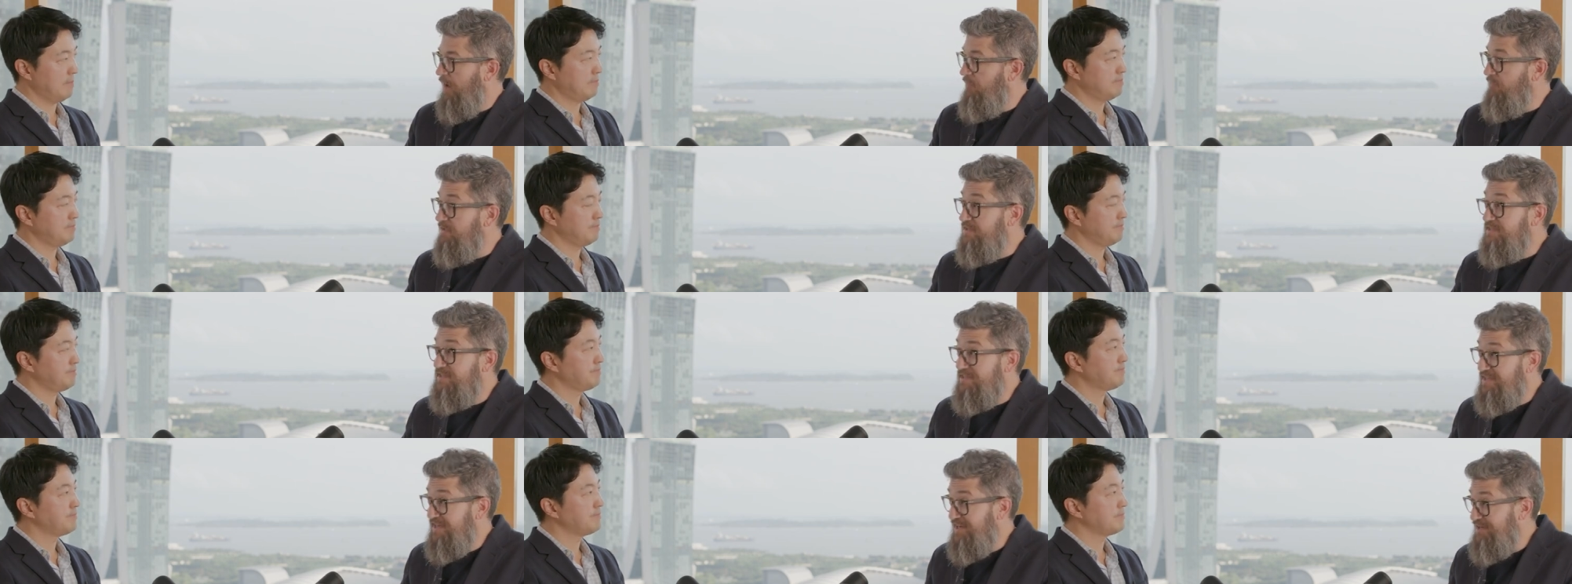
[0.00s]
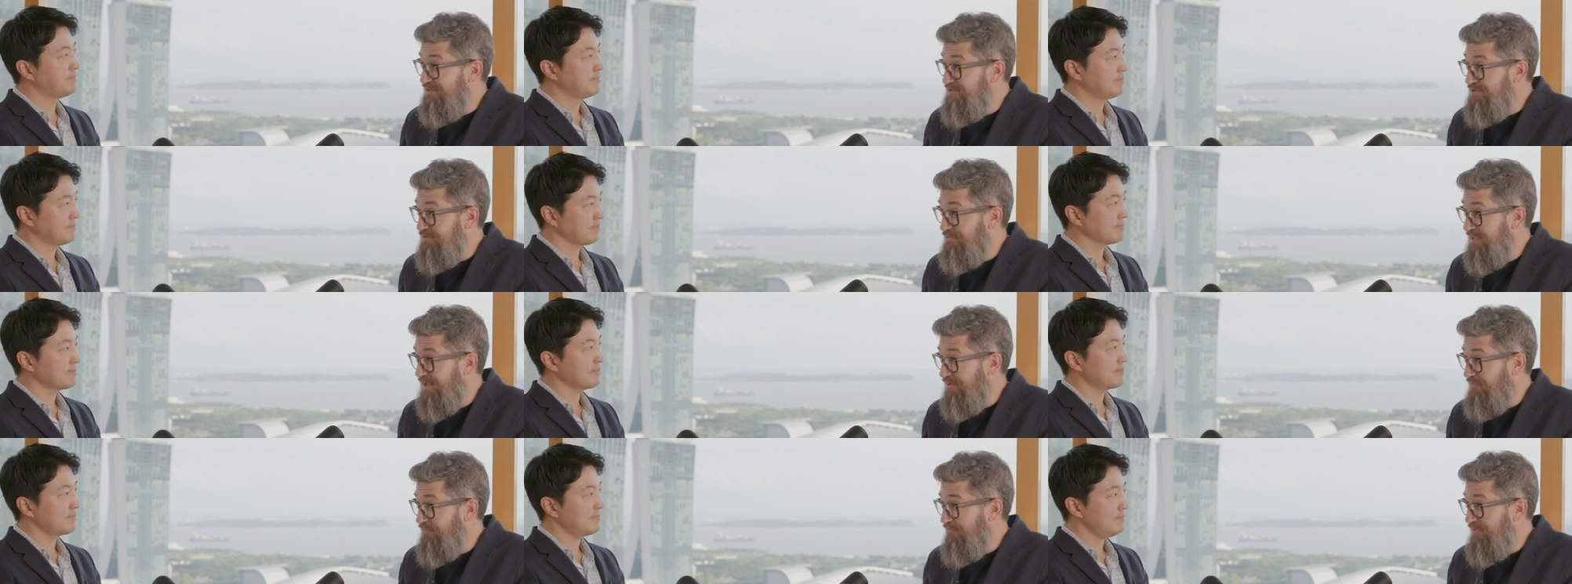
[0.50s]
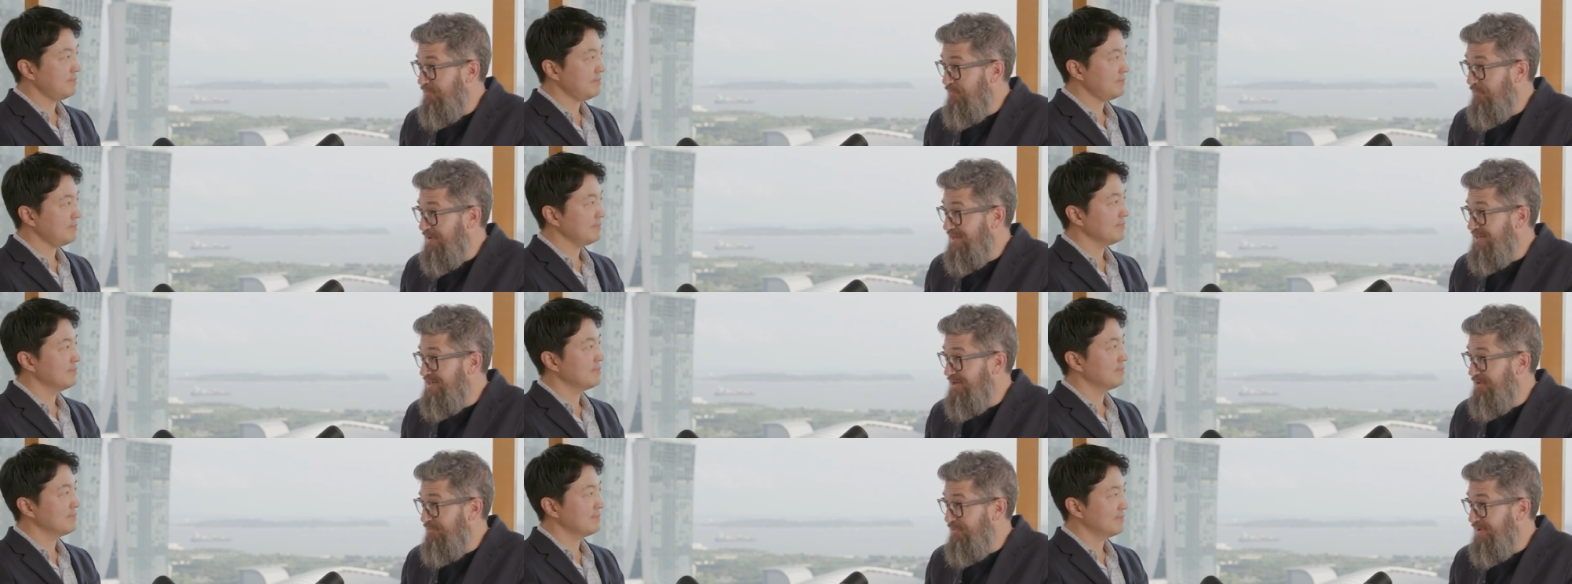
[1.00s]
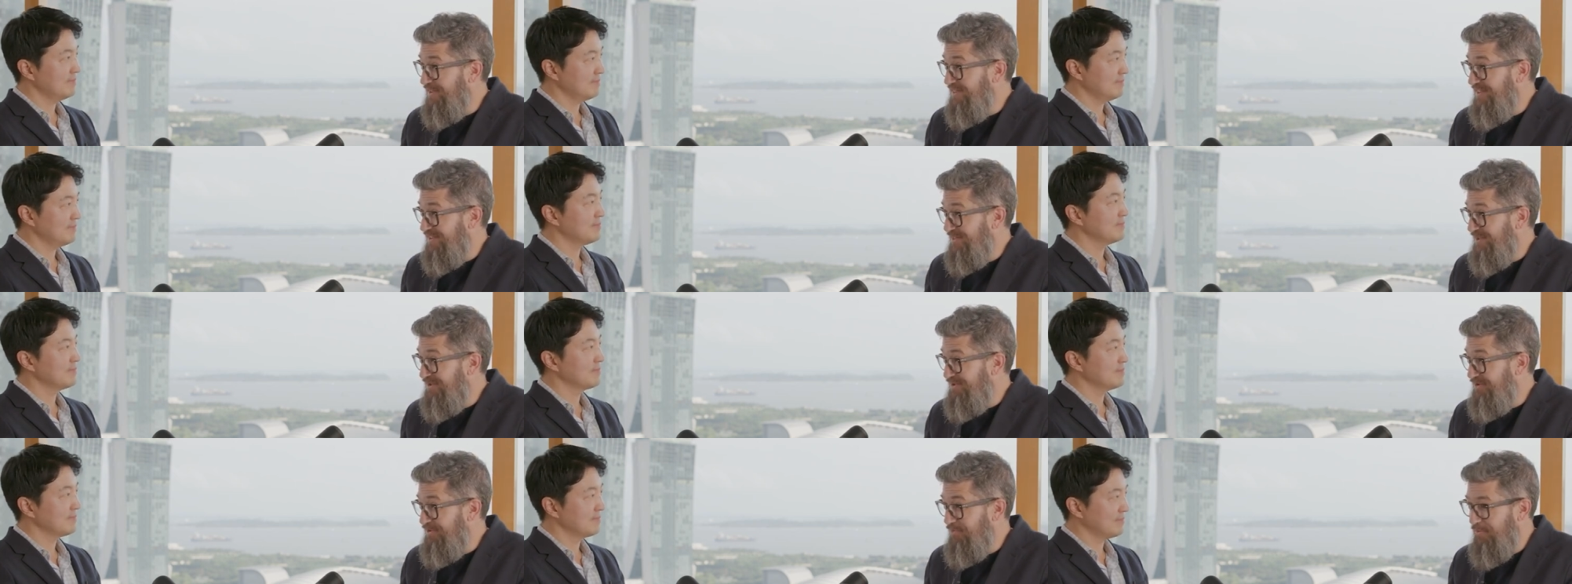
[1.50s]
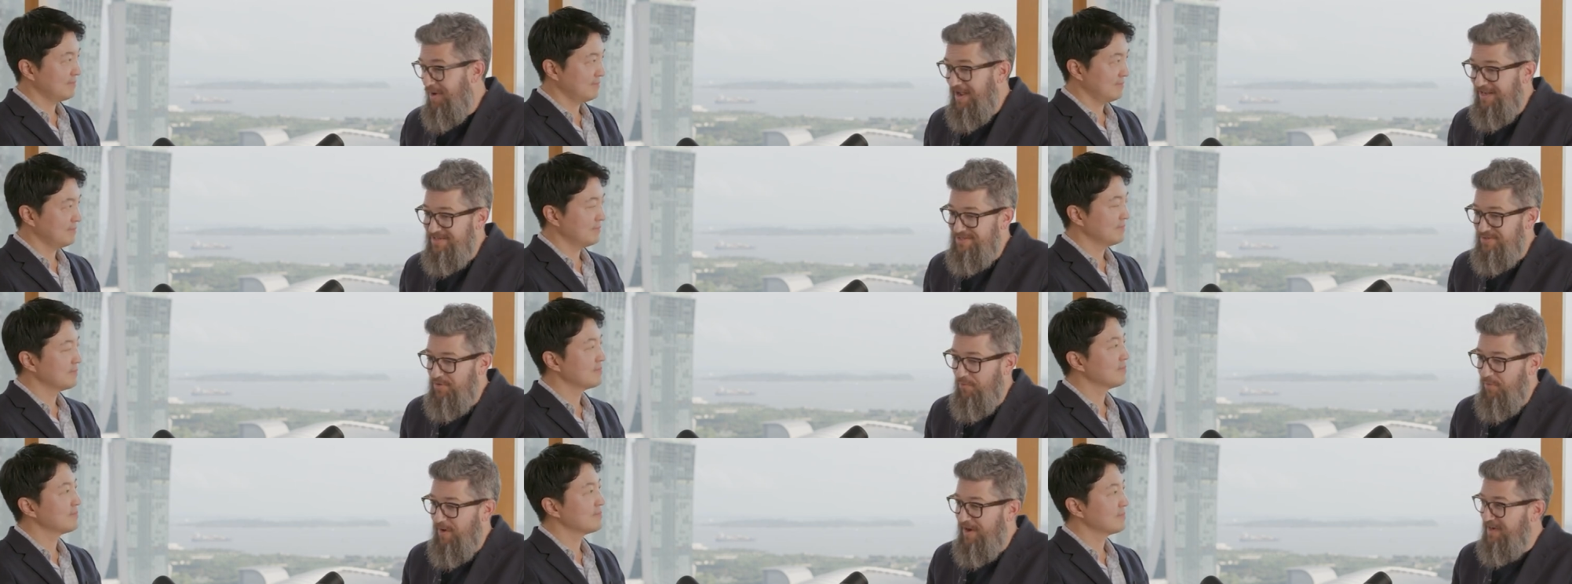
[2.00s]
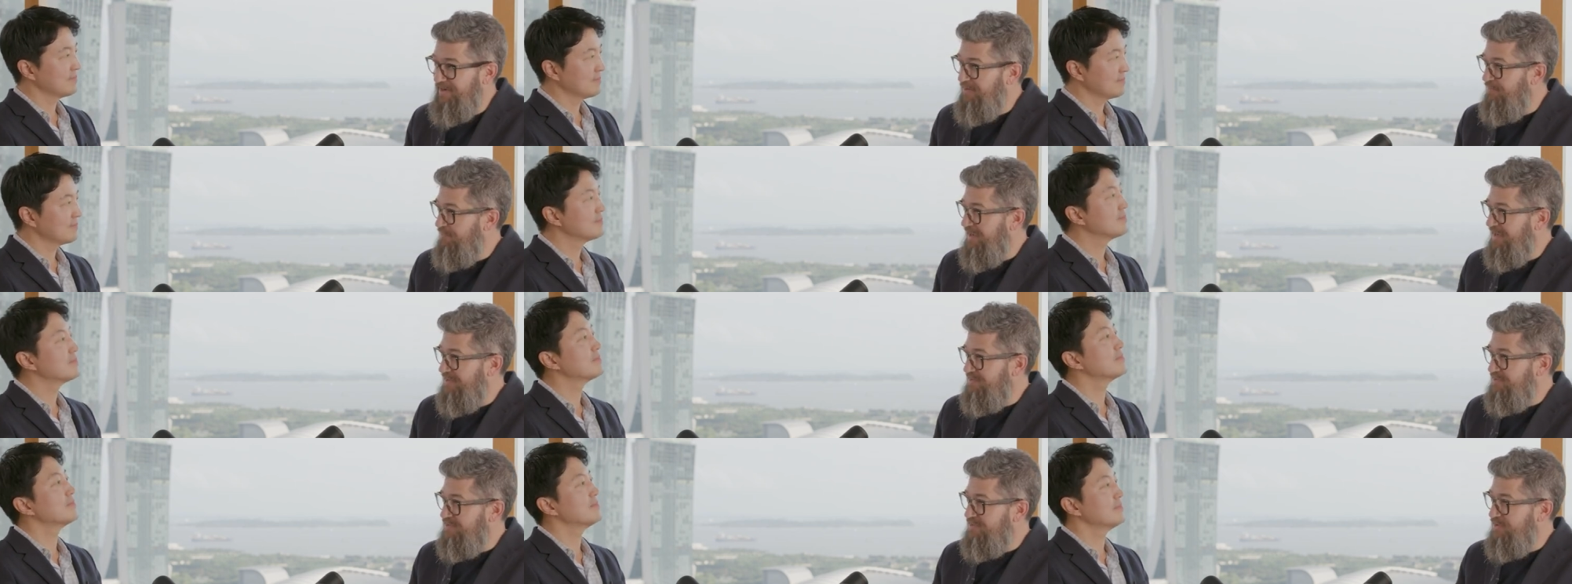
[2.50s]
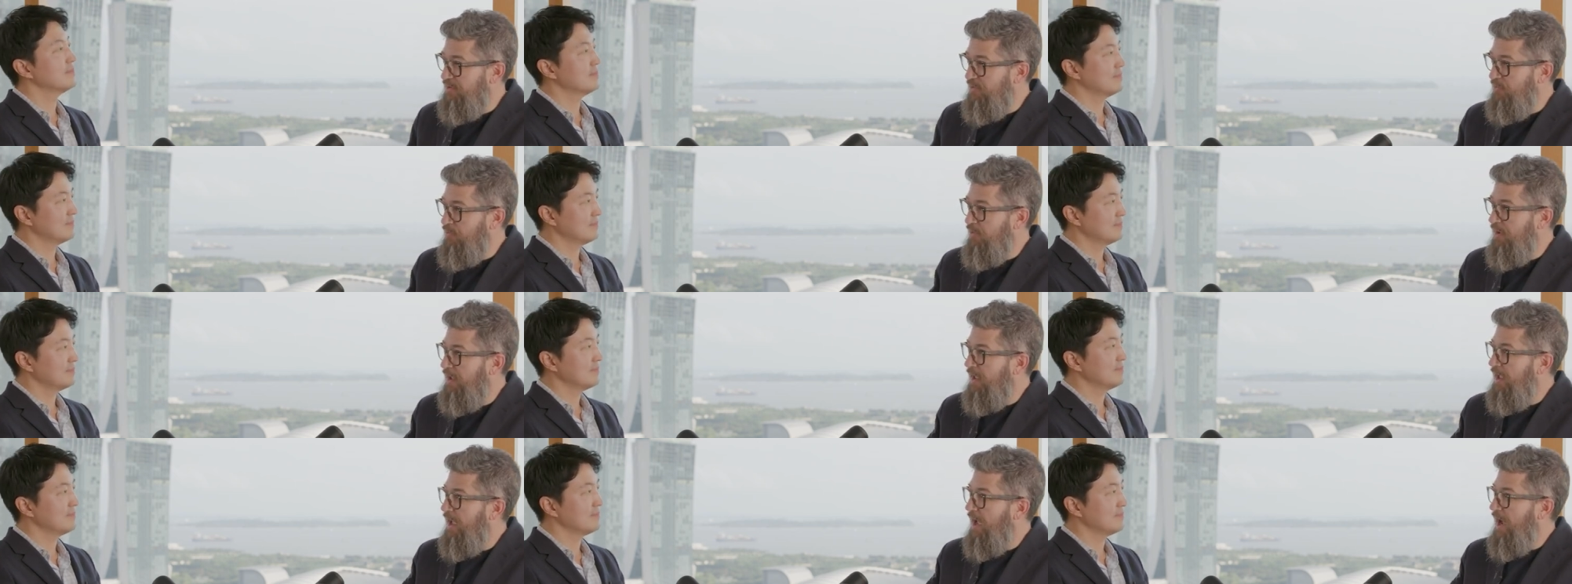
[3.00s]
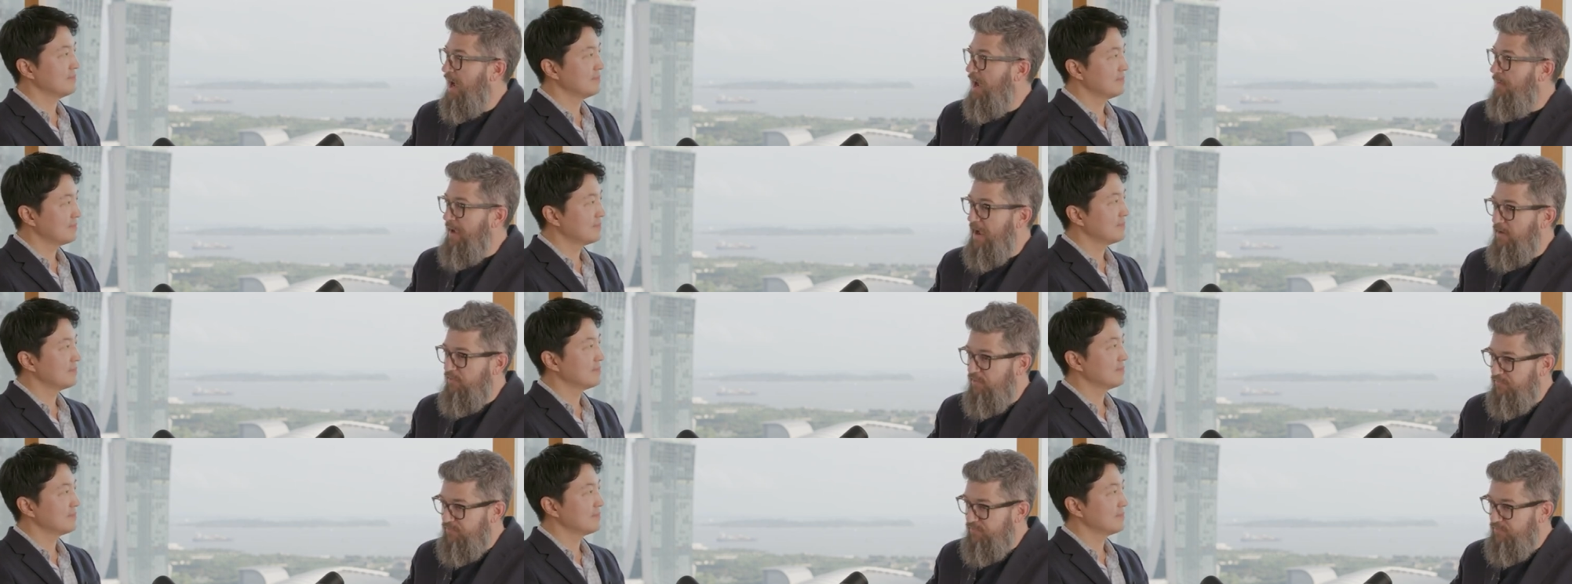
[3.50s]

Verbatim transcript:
Speaker 1: Um, this is an issue that, that we deal with in the U.S. quite a bit. So mm, mm. Um, how